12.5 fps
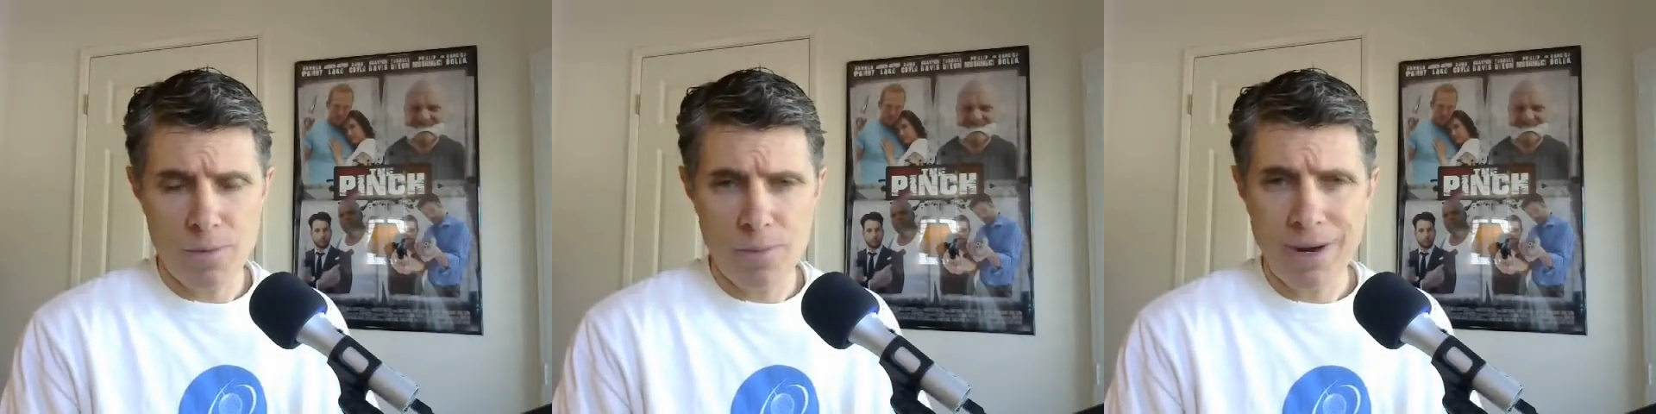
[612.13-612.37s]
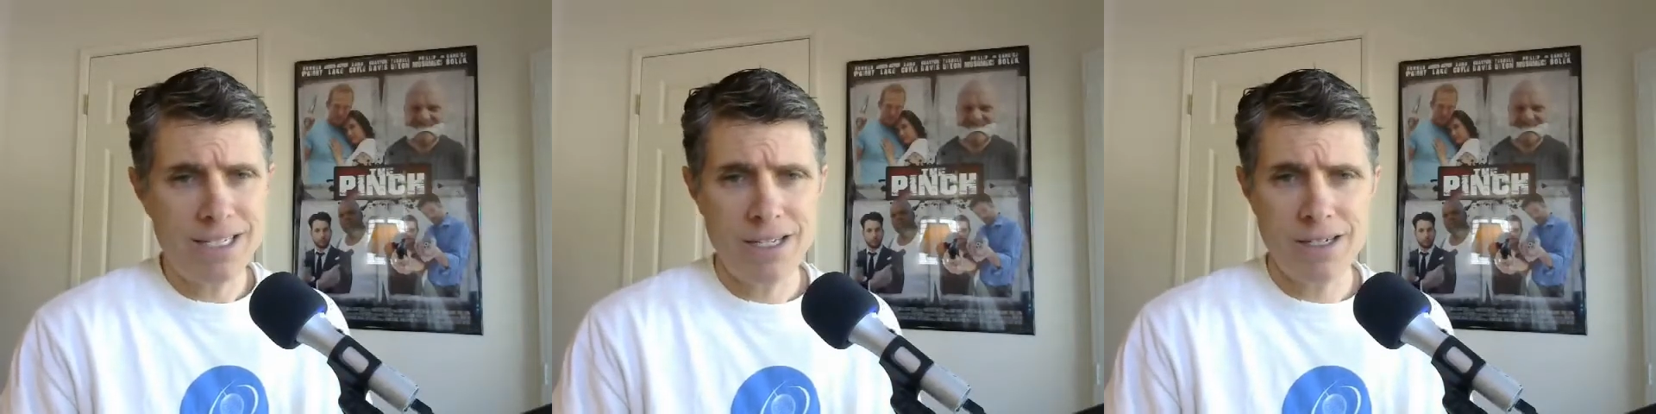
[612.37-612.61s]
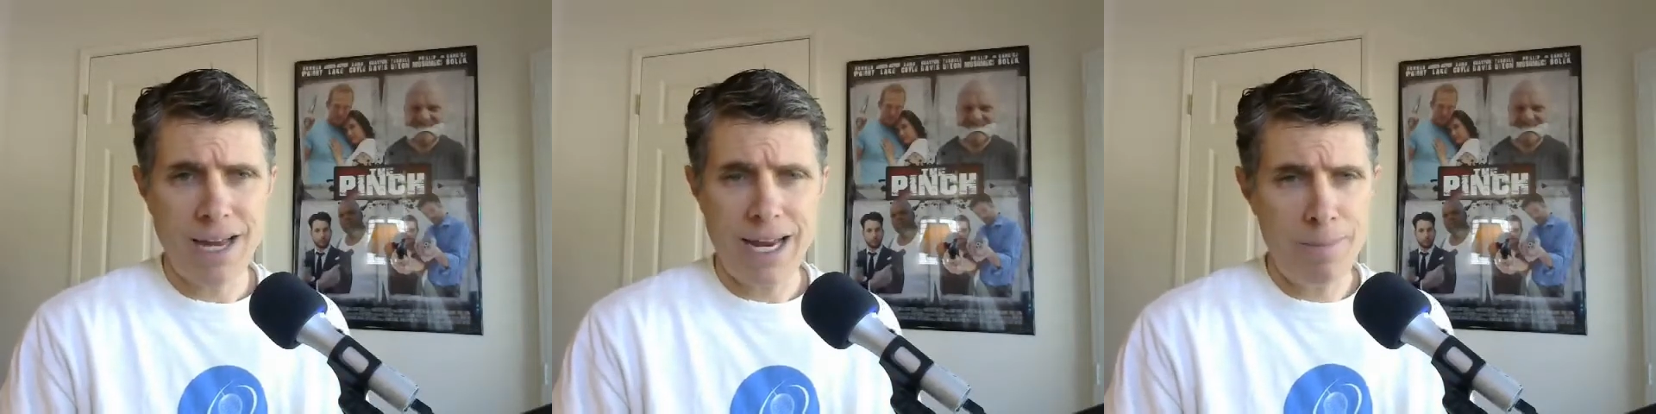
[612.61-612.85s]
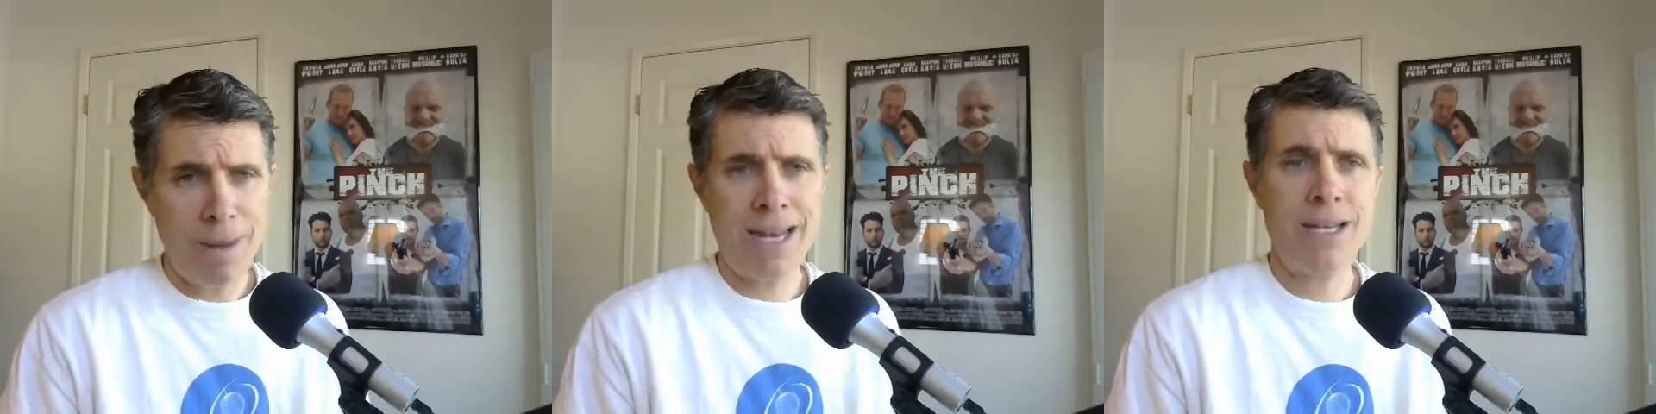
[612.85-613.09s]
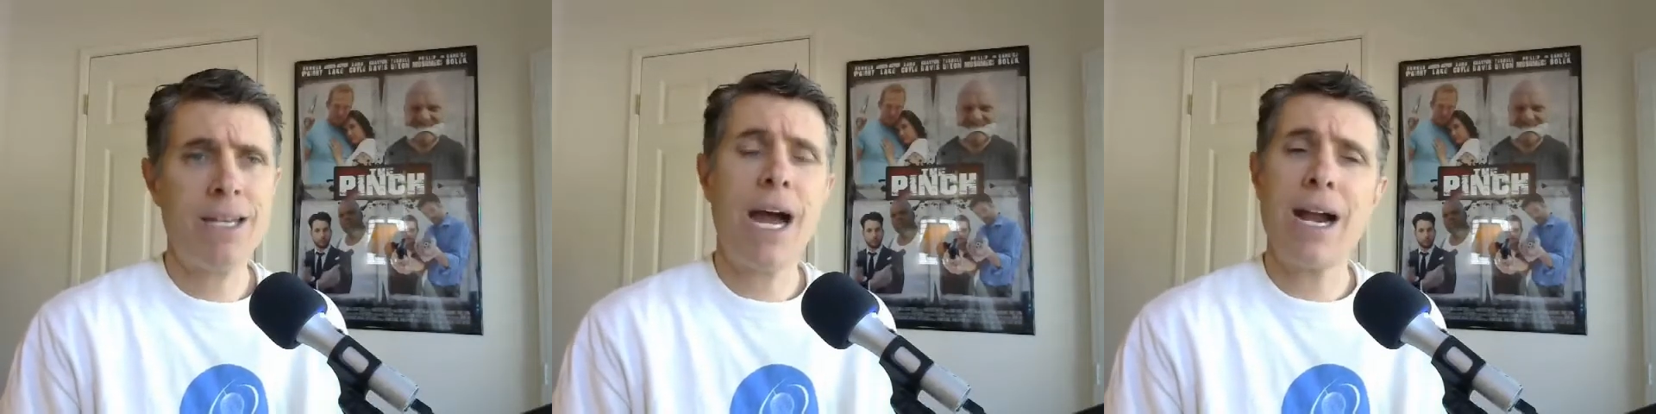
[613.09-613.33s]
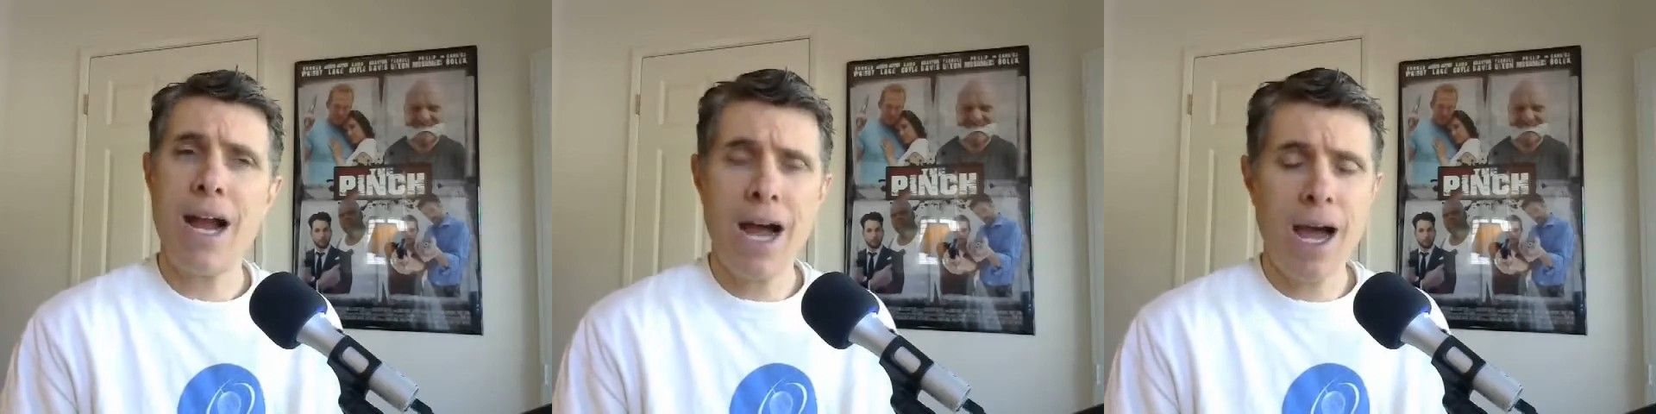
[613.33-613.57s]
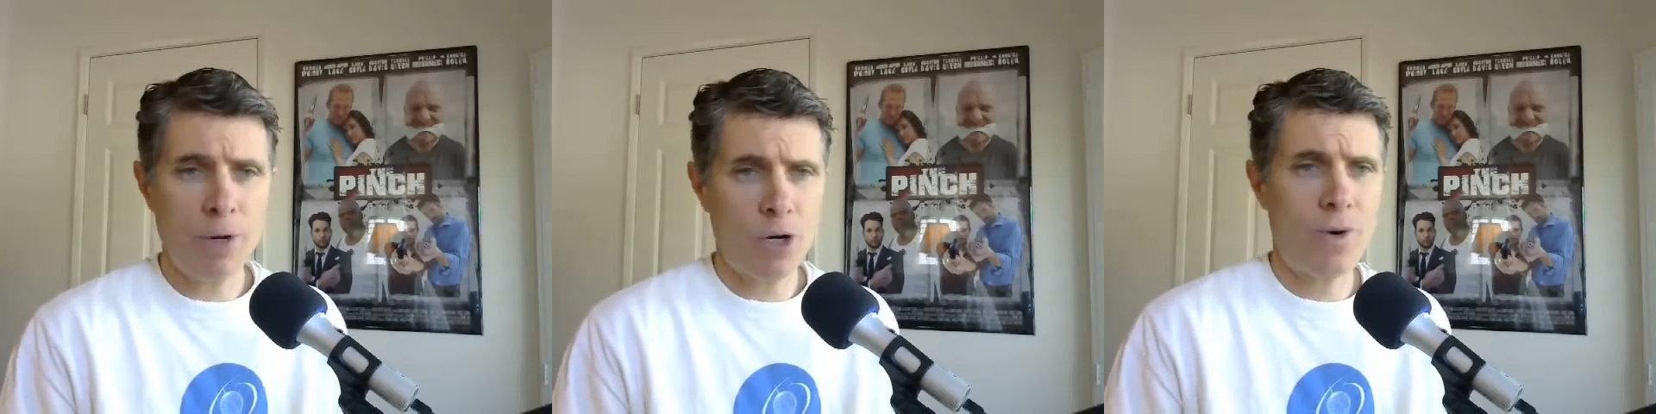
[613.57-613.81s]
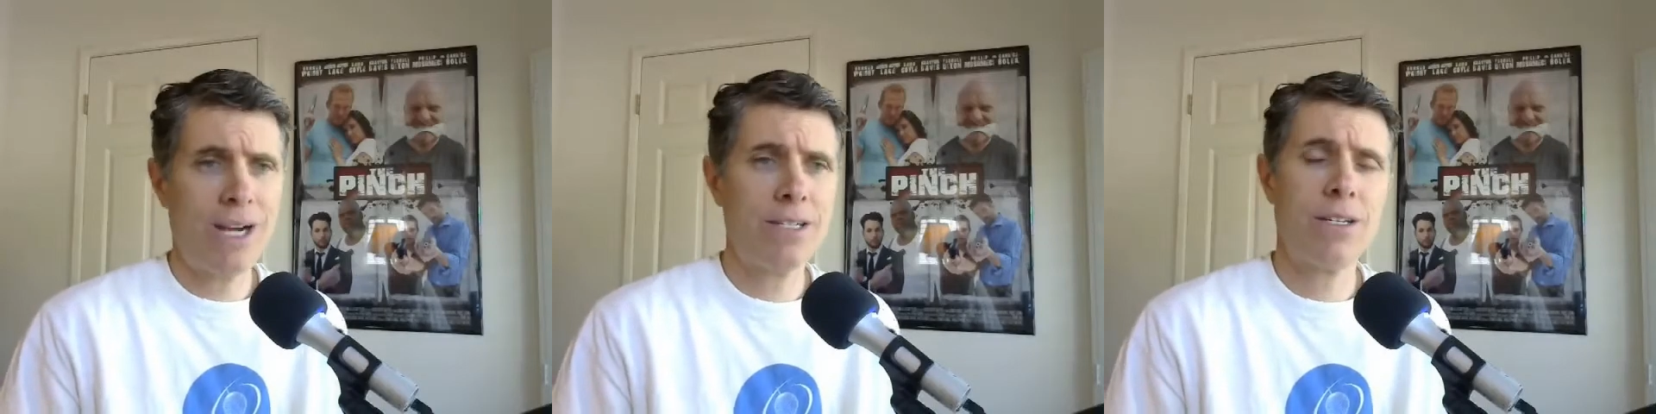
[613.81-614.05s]
places like Mandy.com or
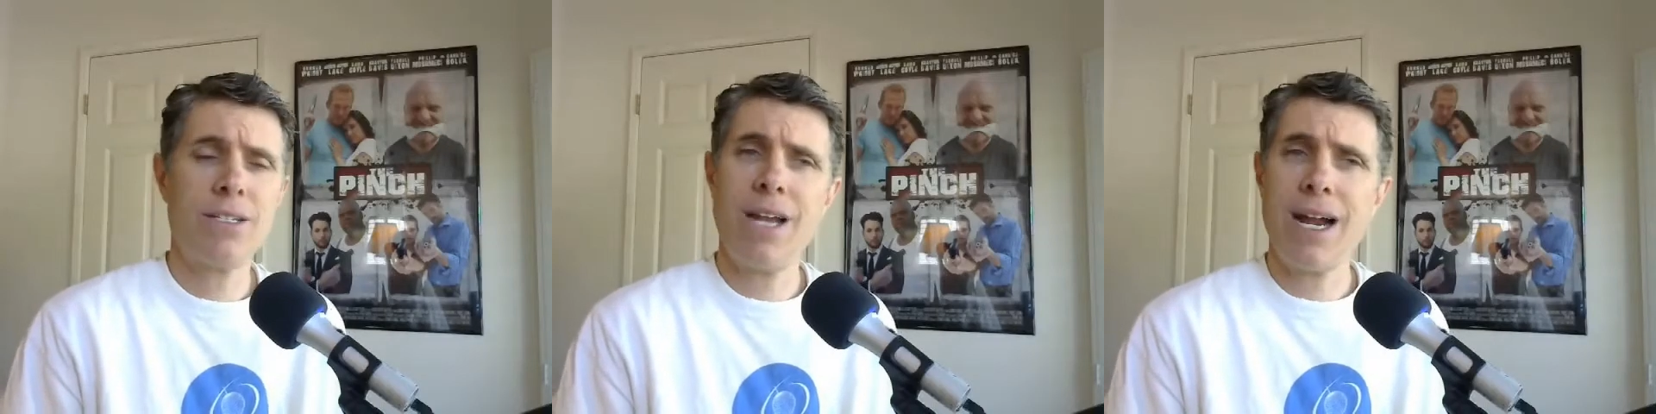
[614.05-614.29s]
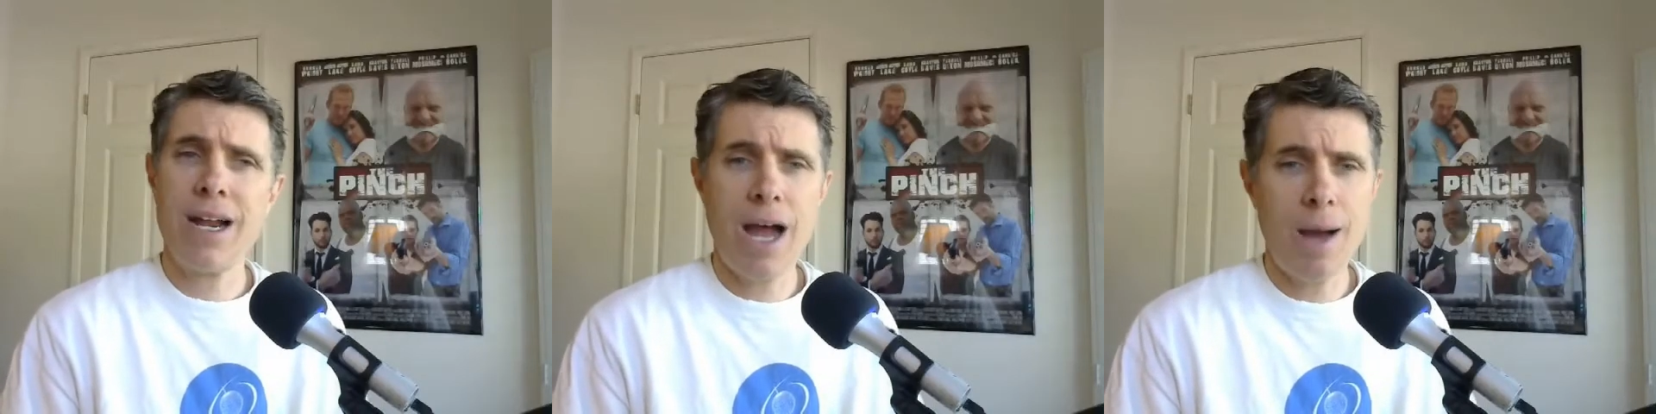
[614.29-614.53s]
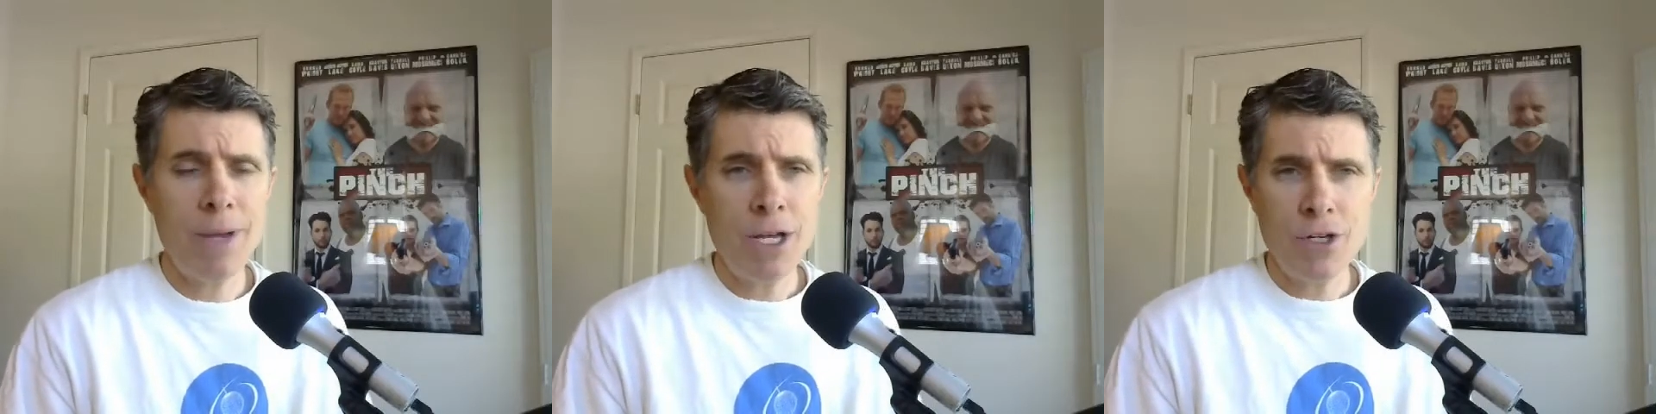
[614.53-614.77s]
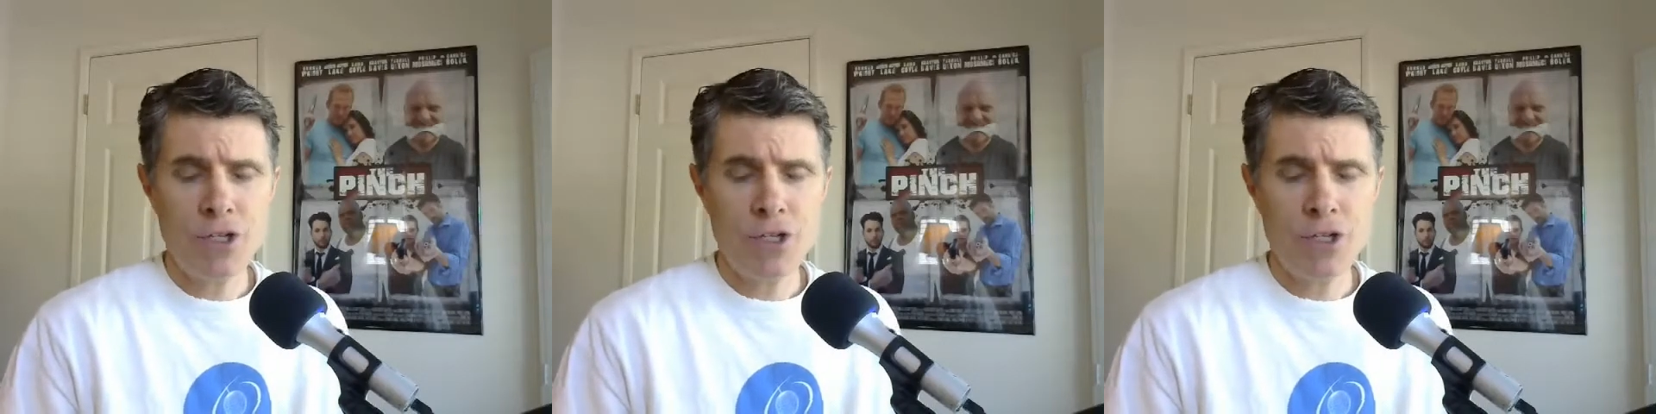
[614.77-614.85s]
Craigslist.com,